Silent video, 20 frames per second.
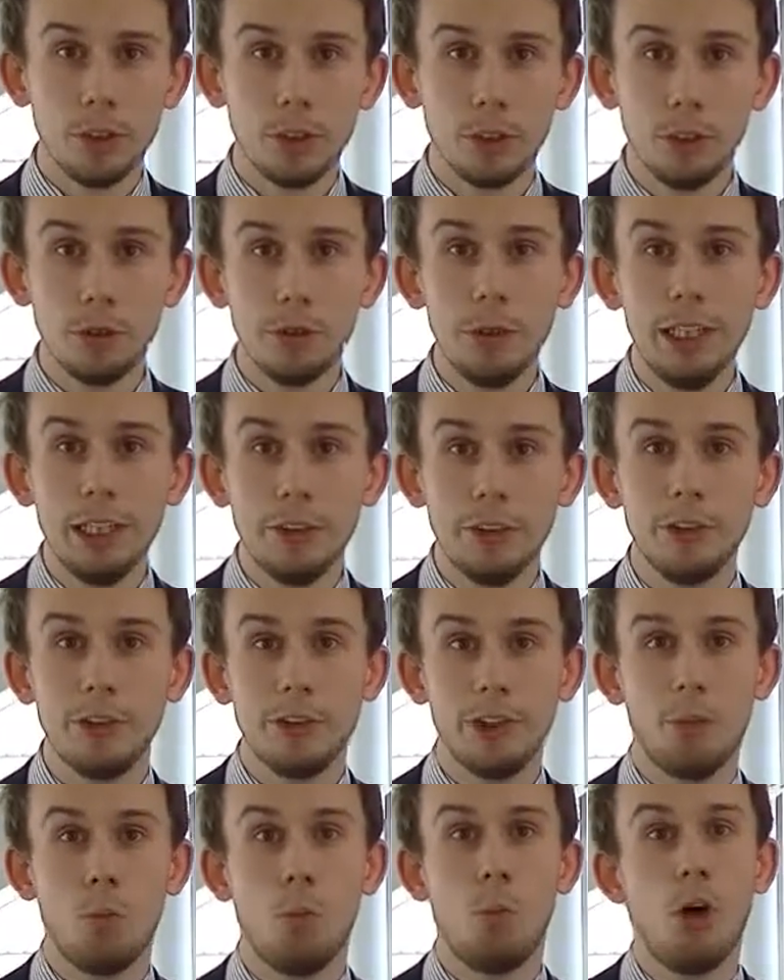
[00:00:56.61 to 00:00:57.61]
to really
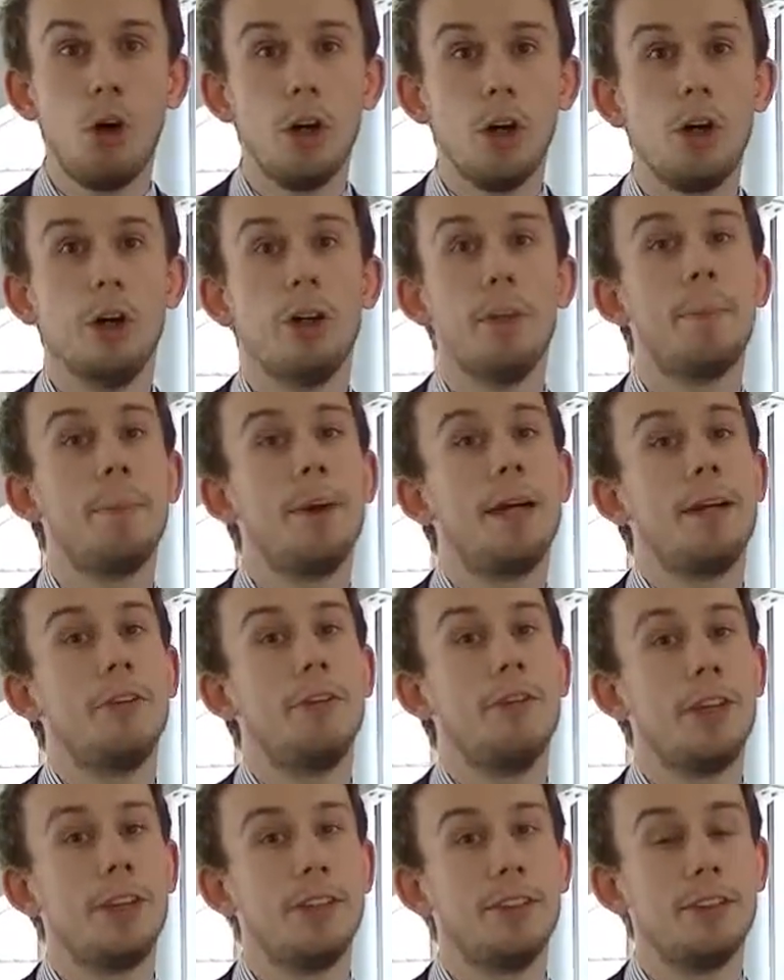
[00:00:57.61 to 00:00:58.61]
understand what kind of
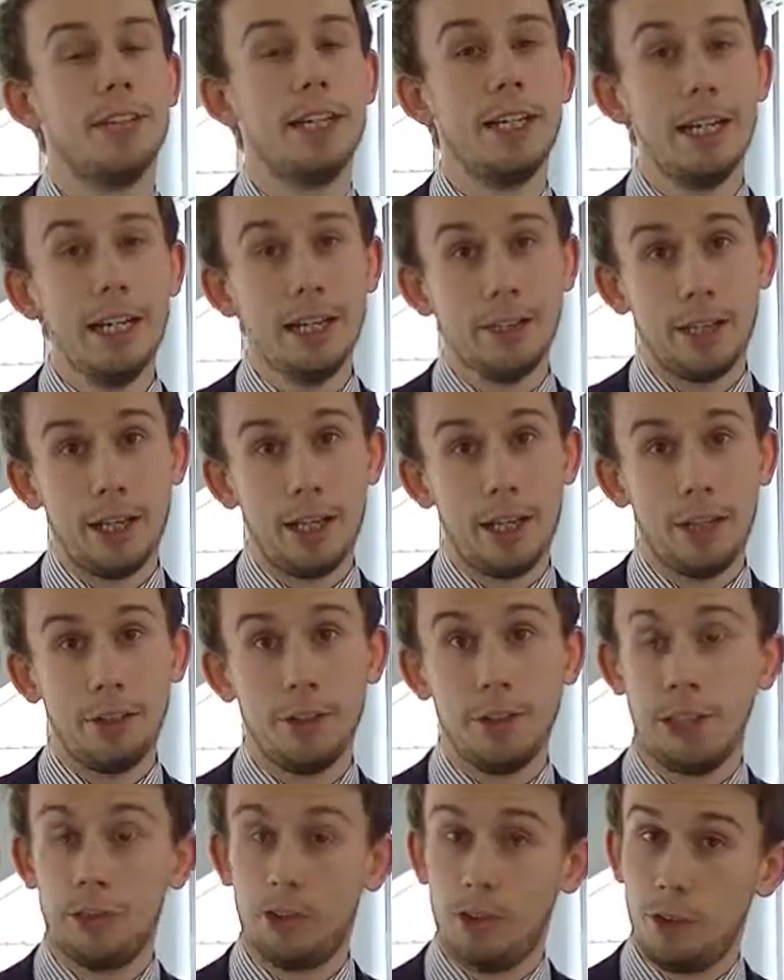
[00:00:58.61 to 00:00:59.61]
benefits that
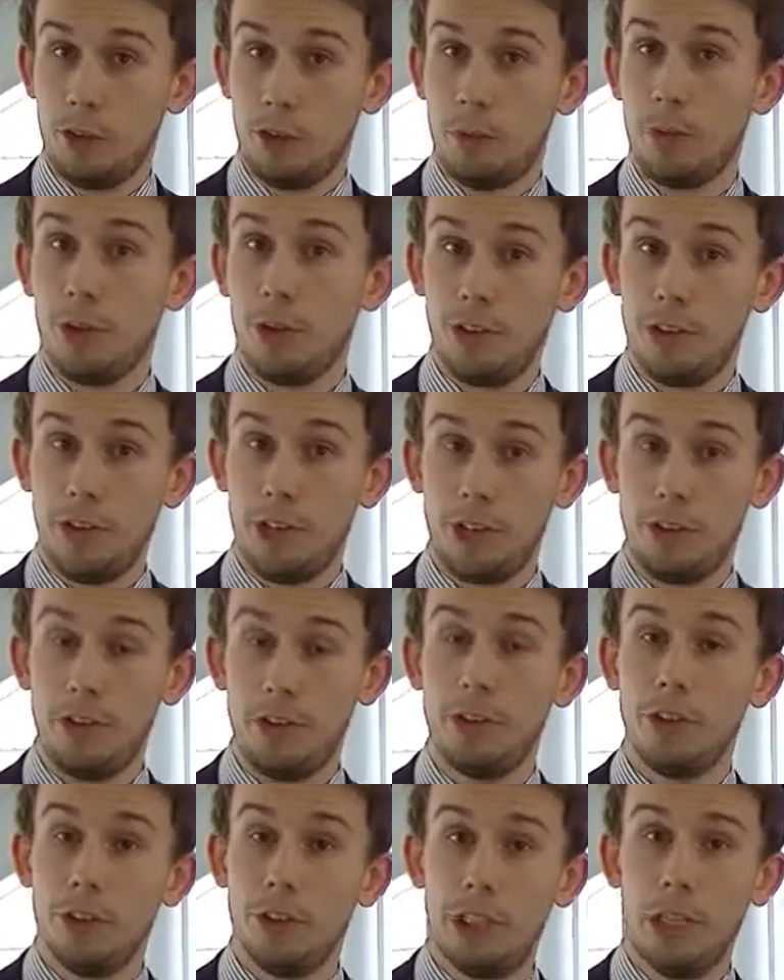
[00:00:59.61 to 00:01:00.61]
National Enterprise Challenge
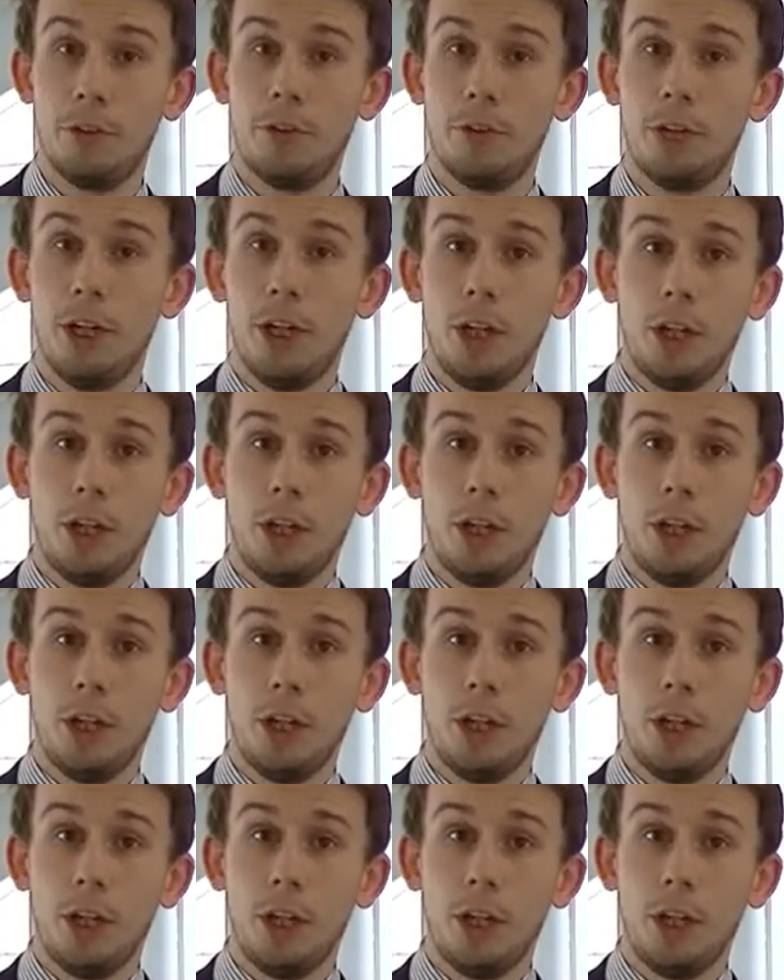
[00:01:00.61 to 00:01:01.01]
could give,